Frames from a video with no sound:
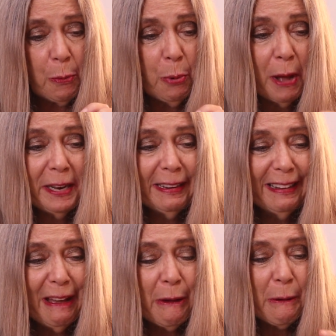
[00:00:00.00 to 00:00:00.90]
When
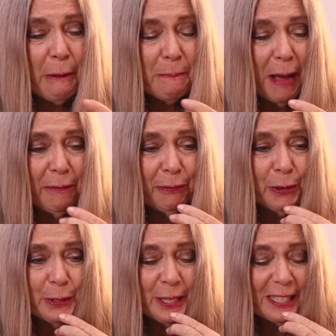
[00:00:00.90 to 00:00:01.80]
my
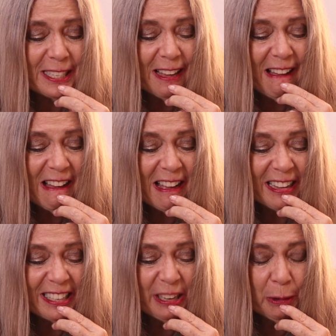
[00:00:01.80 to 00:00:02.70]
first
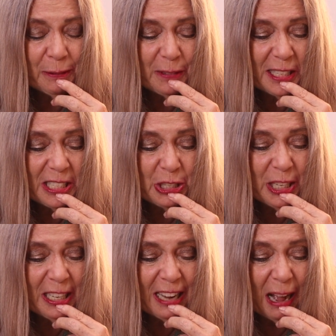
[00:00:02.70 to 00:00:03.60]
year of
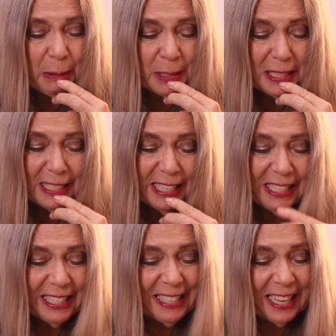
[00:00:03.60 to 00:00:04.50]
teaching, I was
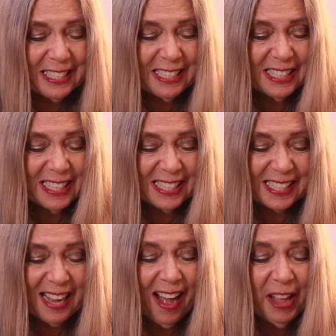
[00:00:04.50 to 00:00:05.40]
teaching next to
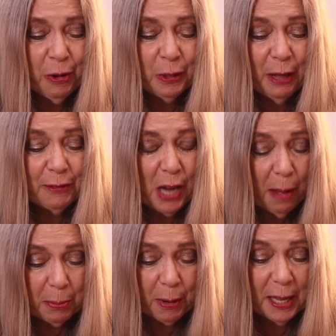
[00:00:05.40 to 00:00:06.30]
this guy who loved
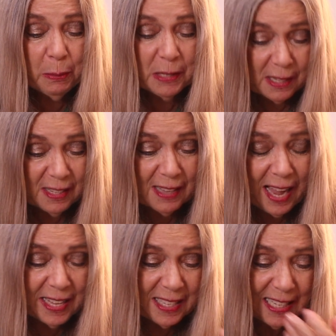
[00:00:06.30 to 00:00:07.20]
opera. He was a
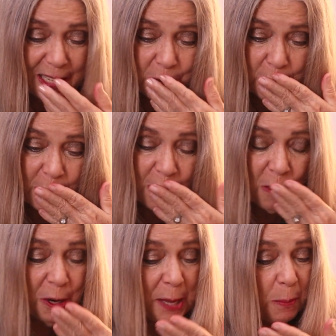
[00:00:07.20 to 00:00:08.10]
science teacher,
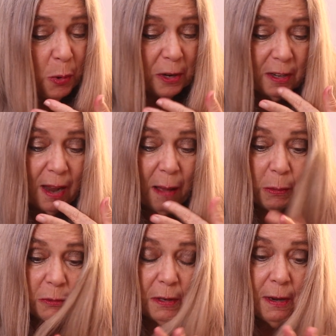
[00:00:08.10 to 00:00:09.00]
Ernie Morton. I
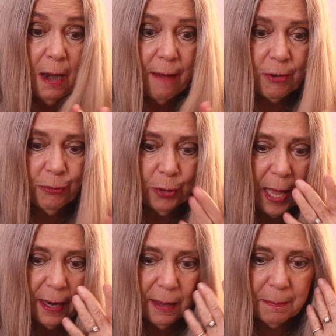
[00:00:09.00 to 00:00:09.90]
will never
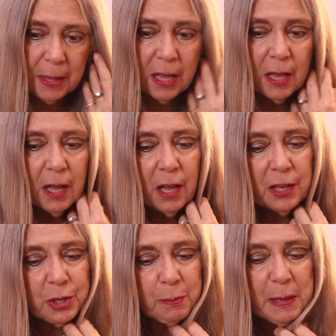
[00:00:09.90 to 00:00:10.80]
forget him.
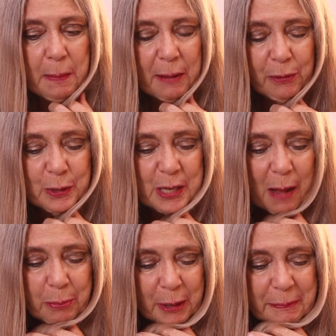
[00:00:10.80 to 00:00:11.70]
Took me to my first
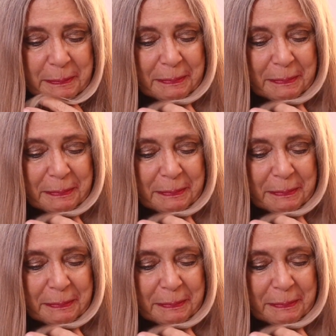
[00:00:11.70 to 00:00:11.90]
opera.